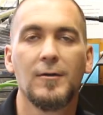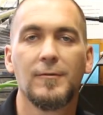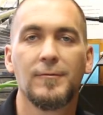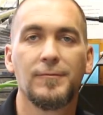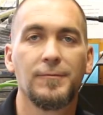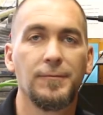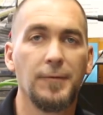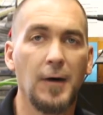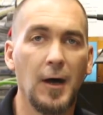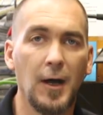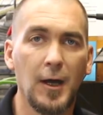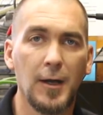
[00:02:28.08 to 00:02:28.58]

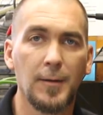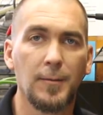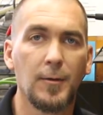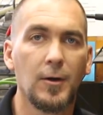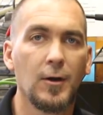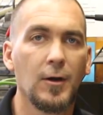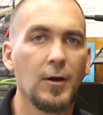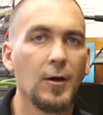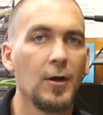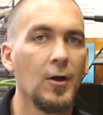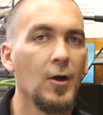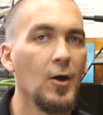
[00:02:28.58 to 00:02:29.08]

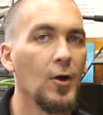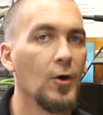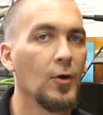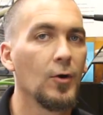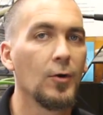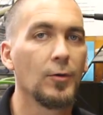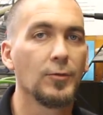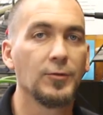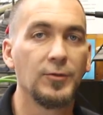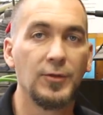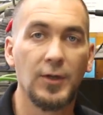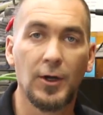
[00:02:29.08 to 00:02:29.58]
fiber,
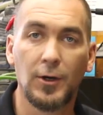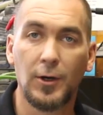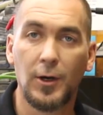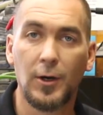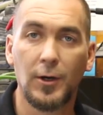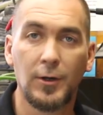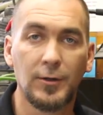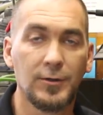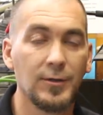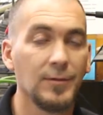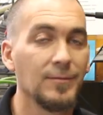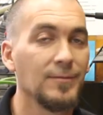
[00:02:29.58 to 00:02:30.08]
or
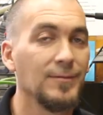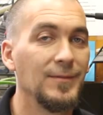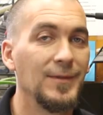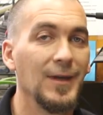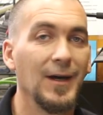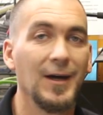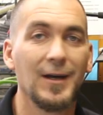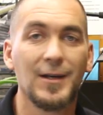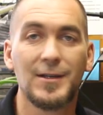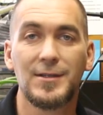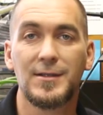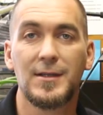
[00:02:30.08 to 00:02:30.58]
dirt,
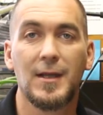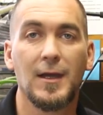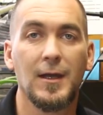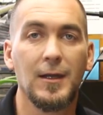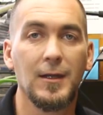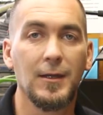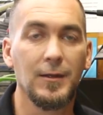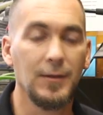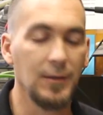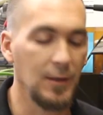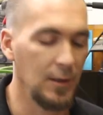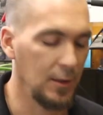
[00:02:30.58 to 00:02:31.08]
dust,
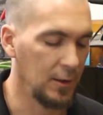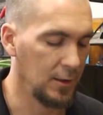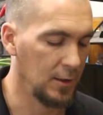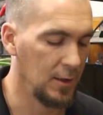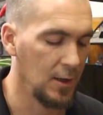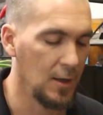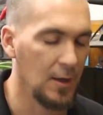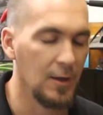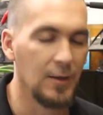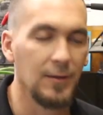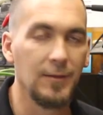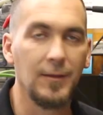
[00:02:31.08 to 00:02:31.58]
anything
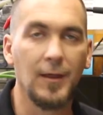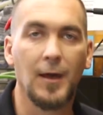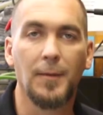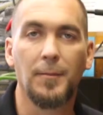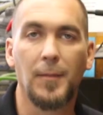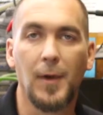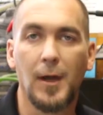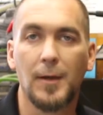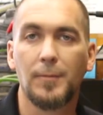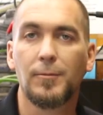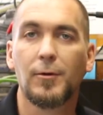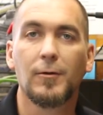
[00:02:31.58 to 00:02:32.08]
that
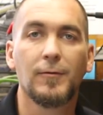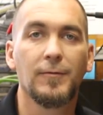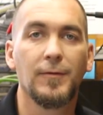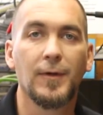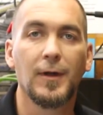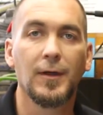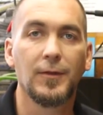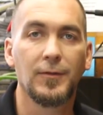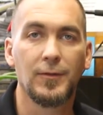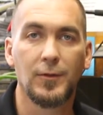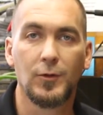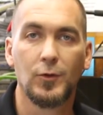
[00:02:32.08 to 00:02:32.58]
might
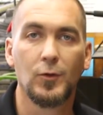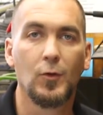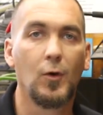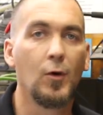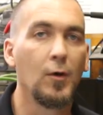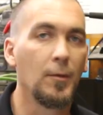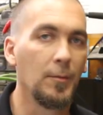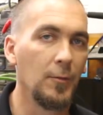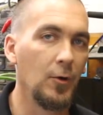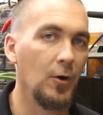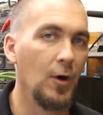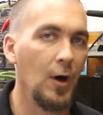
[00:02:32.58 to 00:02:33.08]
prevent the
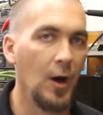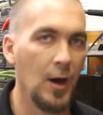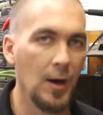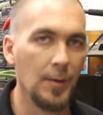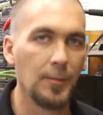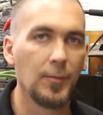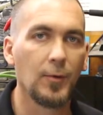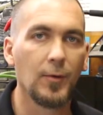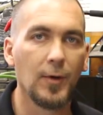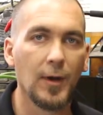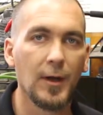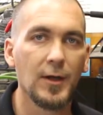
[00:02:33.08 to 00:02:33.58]
normal
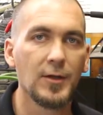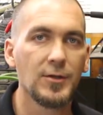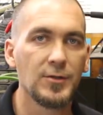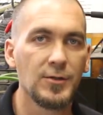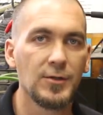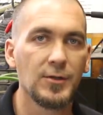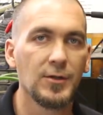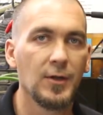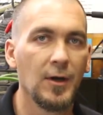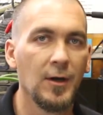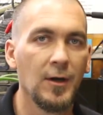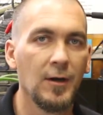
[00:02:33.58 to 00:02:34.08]

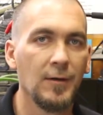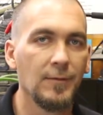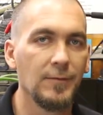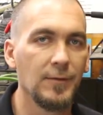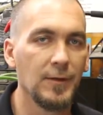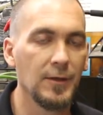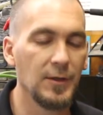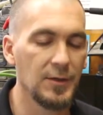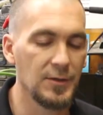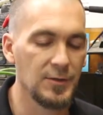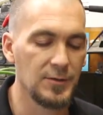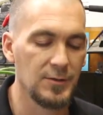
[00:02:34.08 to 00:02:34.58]
operation of
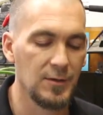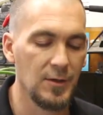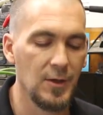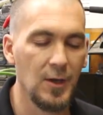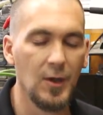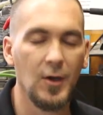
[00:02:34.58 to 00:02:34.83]
this.